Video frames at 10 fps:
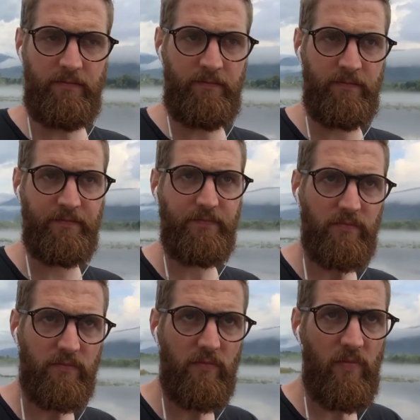the
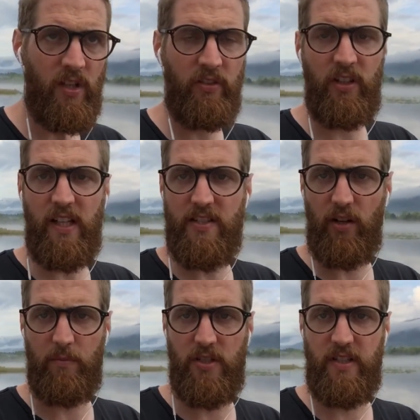lease
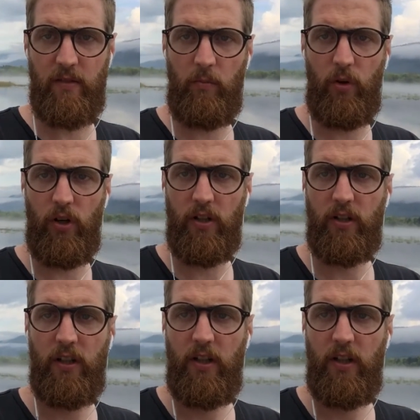option didn't work.